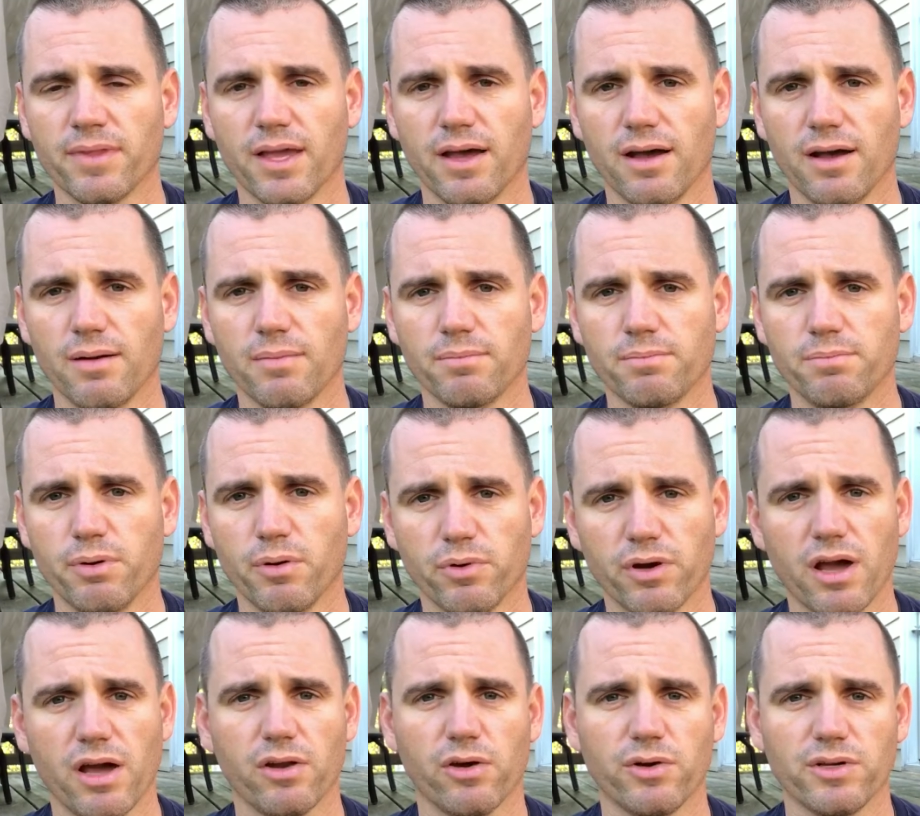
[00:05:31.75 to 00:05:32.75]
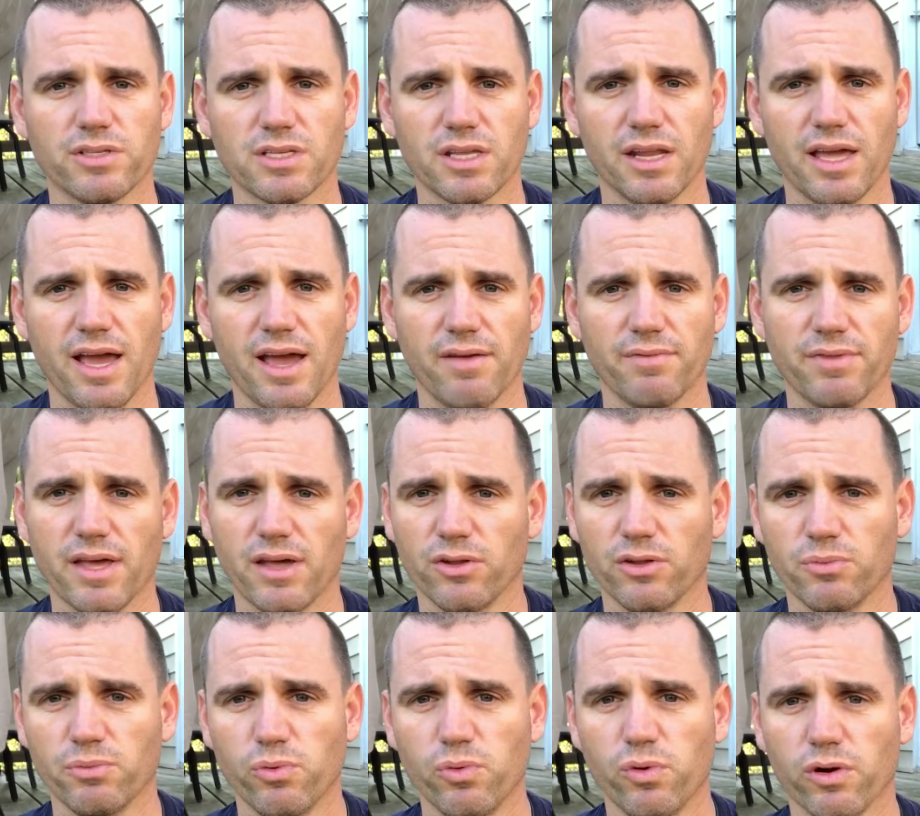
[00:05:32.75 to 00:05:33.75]
But we're not always going to have that
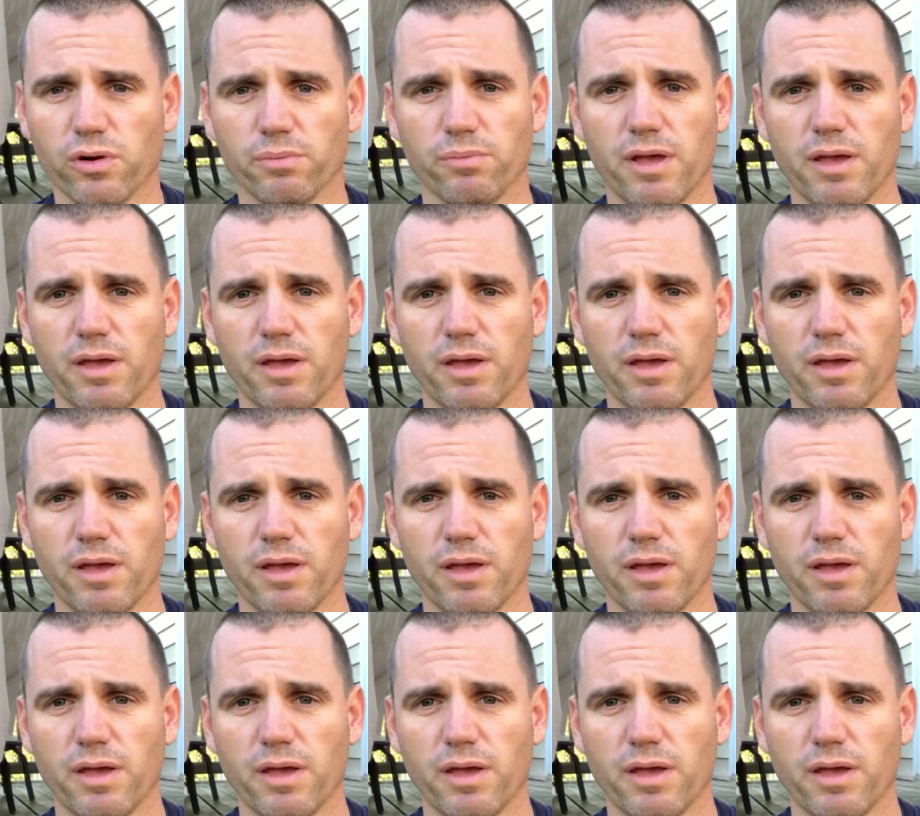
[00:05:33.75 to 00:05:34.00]
on the board.